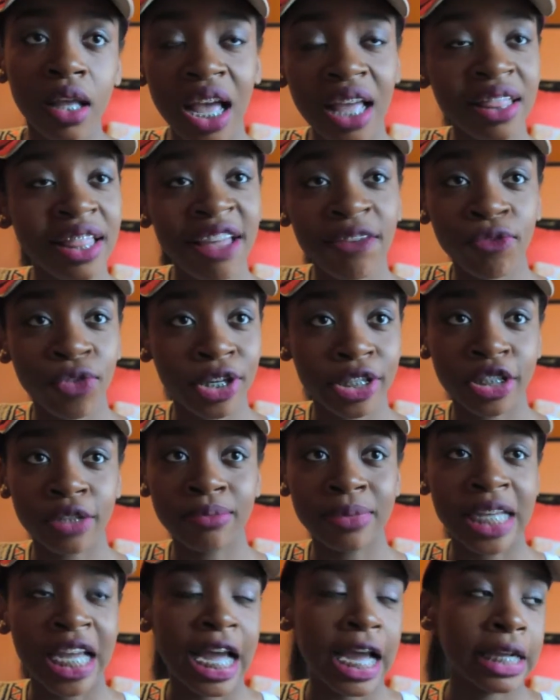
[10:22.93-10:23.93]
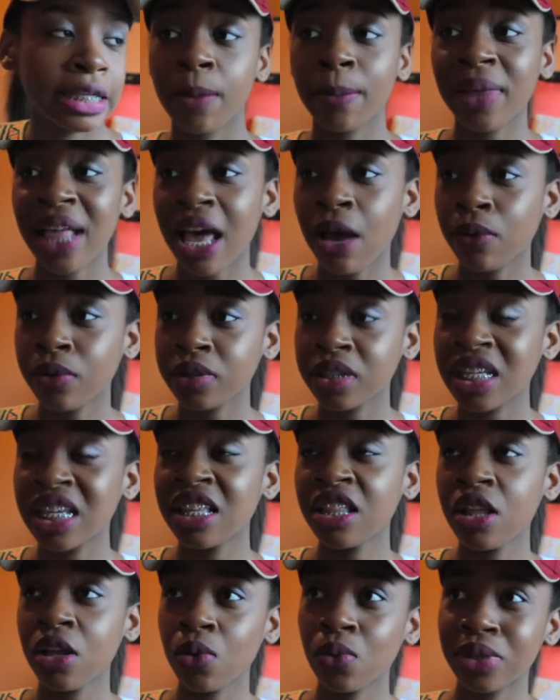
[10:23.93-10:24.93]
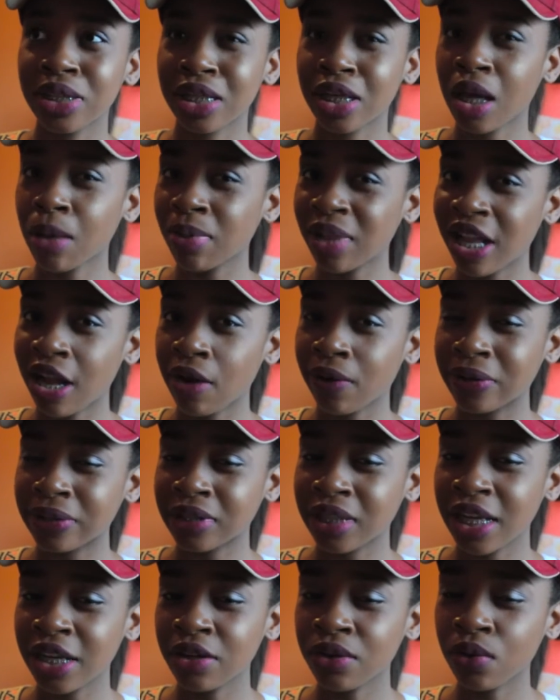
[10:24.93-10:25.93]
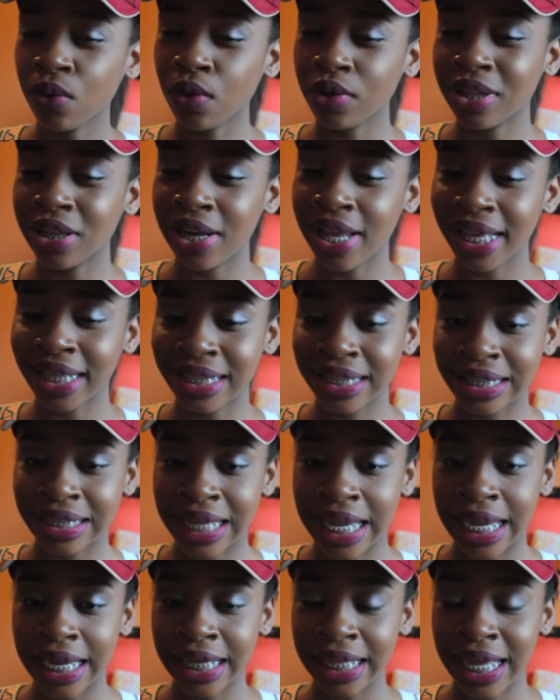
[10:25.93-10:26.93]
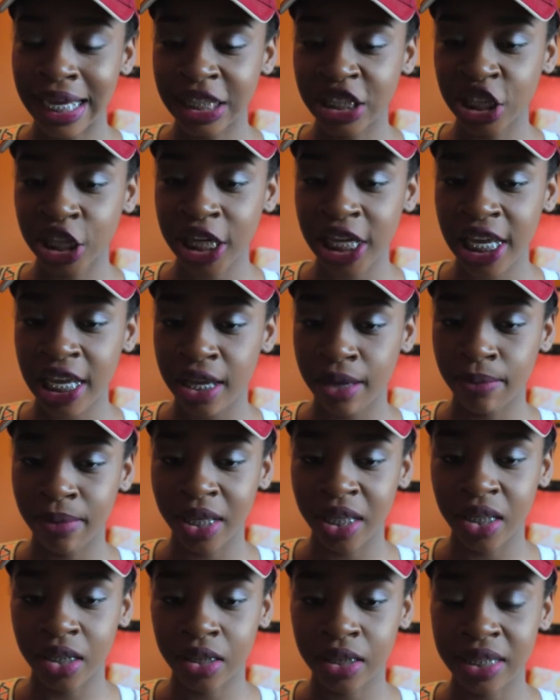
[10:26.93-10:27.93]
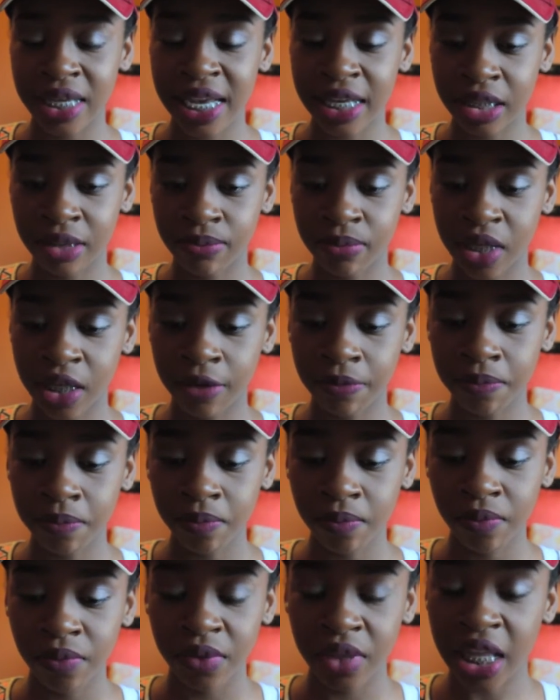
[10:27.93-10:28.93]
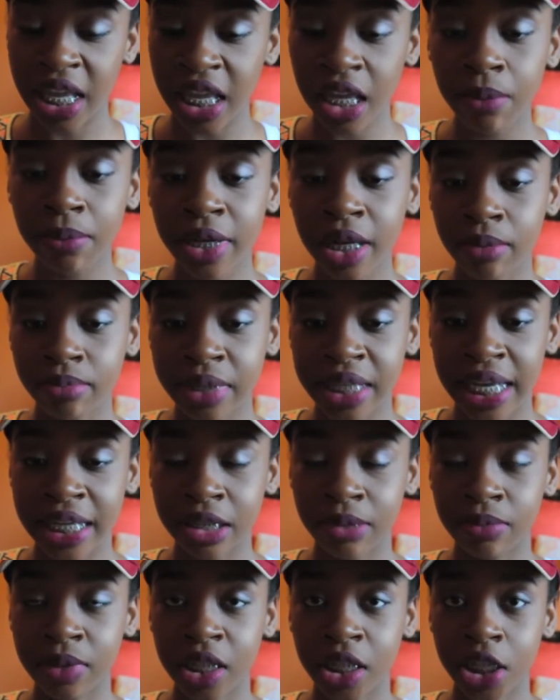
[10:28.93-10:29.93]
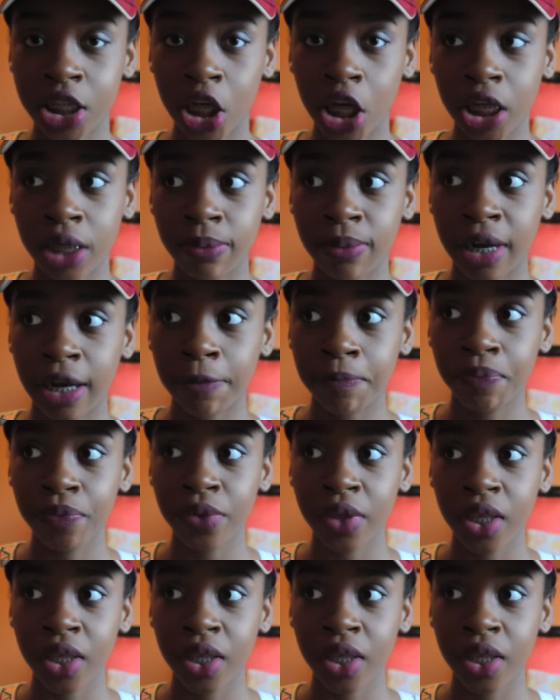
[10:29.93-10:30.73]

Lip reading: That friendship died. Either it was a couple of hours later or the next day that she came and texted me, that Eminem texted me talking about,